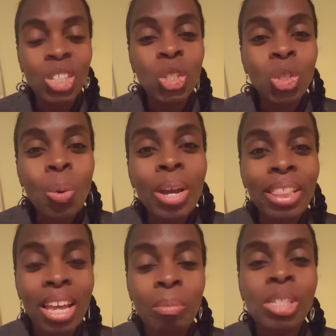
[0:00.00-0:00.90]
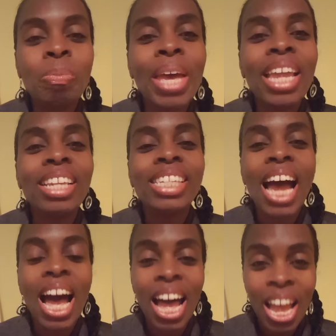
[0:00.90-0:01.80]
Enjoy them. Spend
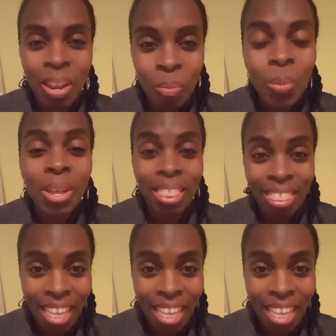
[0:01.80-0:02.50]
time with